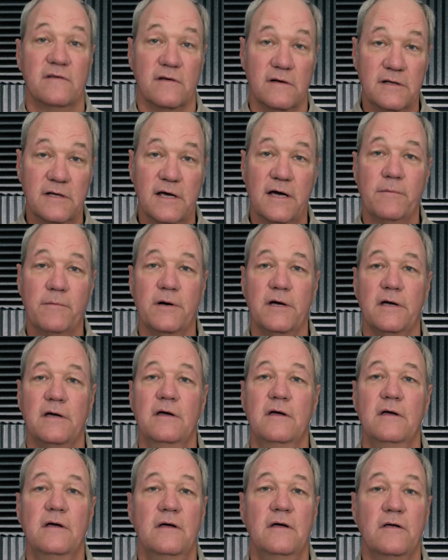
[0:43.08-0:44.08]
Sell it that way.
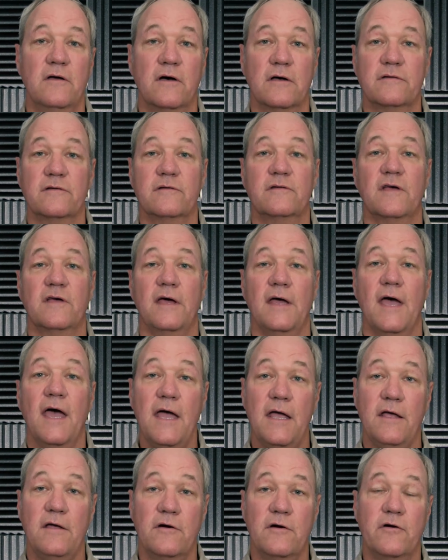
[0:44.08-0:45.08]
You also say,
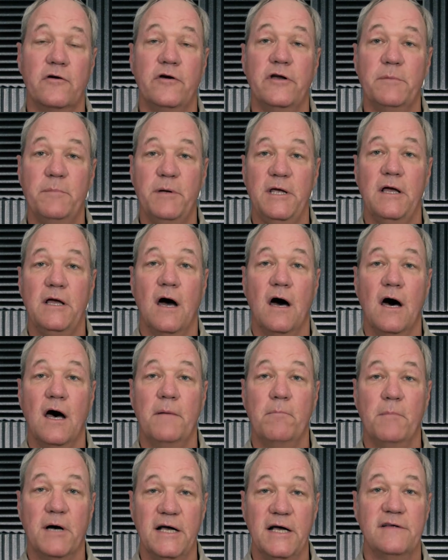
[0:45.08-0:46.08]
hey, you're going to be
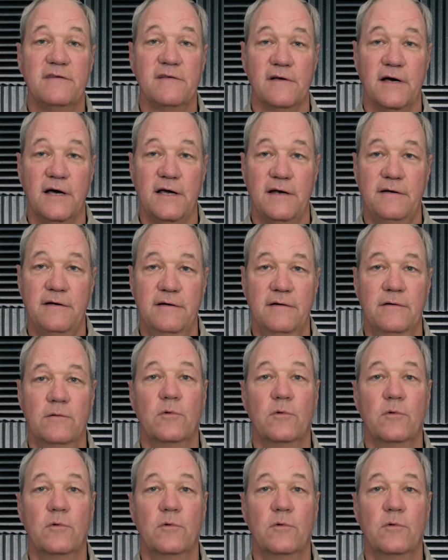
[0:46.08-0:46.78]
on my side.